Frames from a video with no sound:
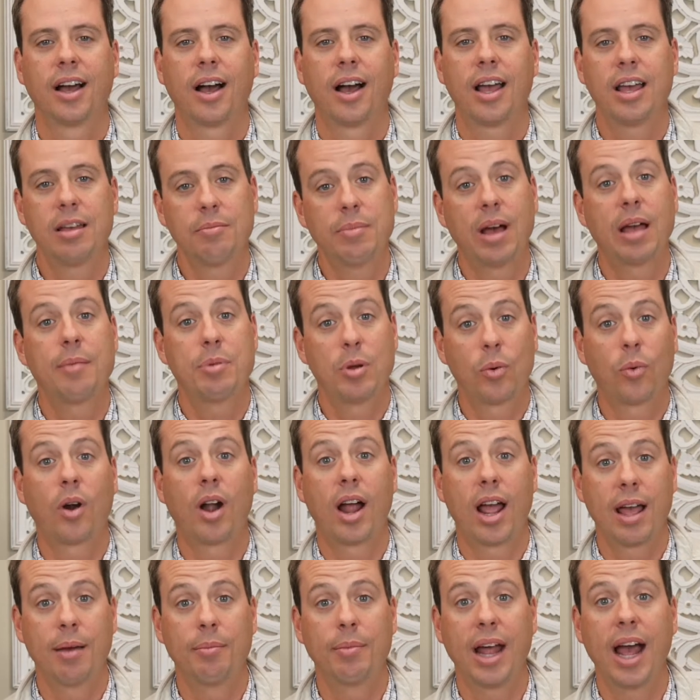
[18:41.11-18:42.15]
It might be where
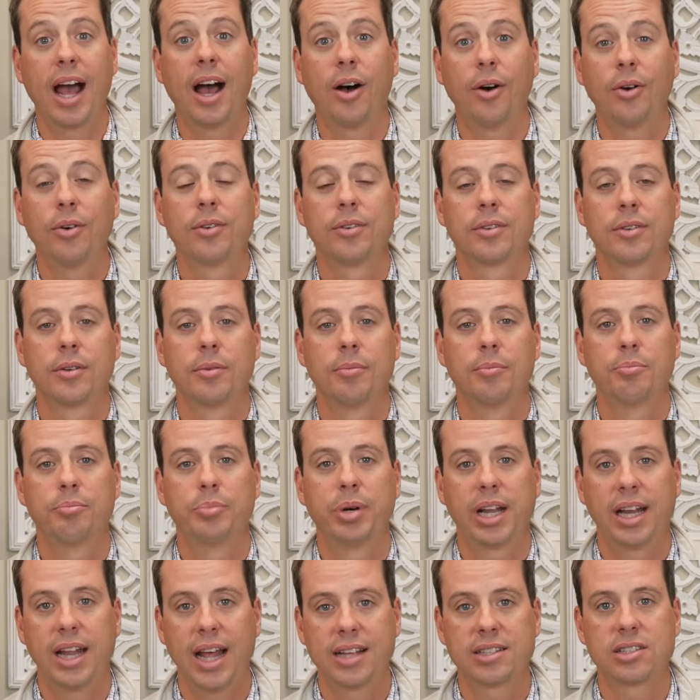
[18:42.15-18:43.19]
I am now,
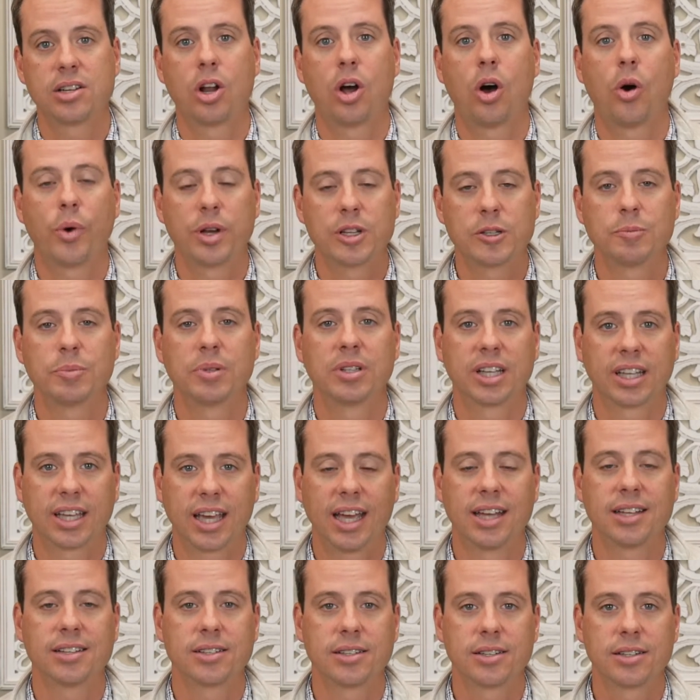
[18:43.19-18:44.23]
but it hasn't always been the
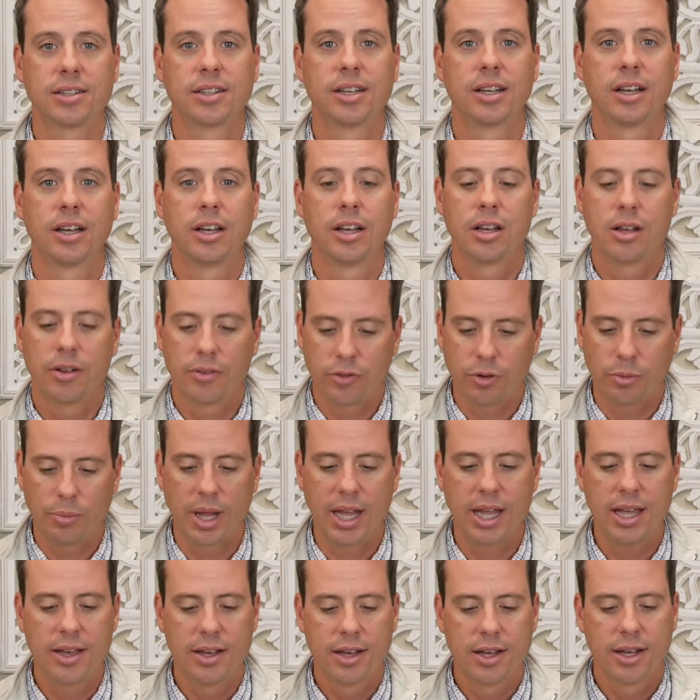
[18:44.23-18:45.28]
case for
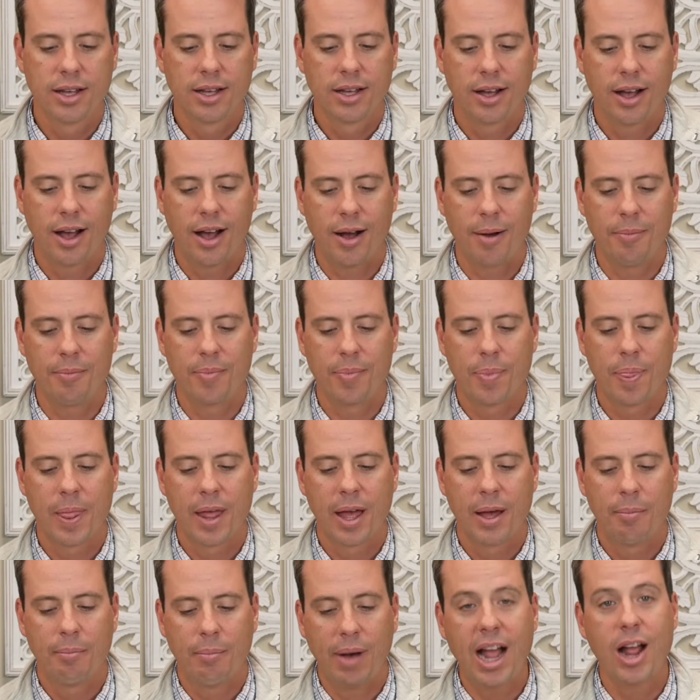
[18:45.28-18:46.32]
me.
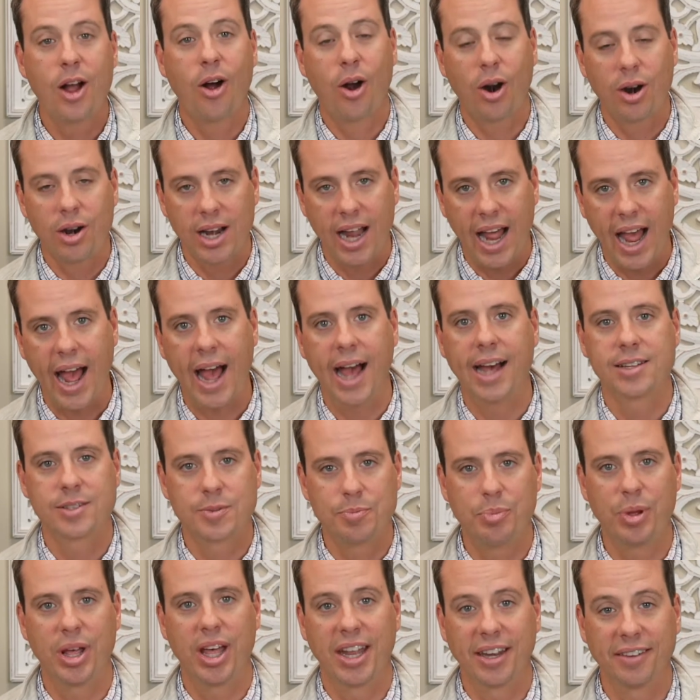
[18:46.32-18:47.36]
My heart has
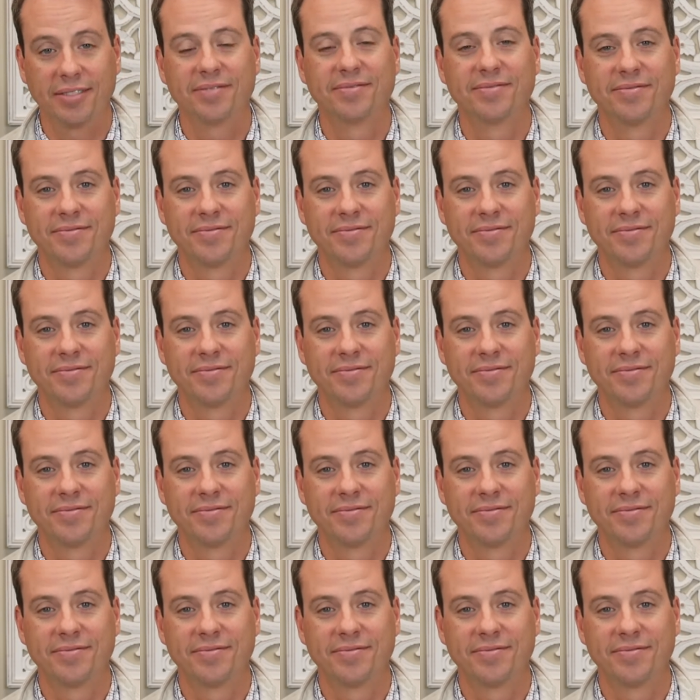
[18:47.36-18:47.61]
been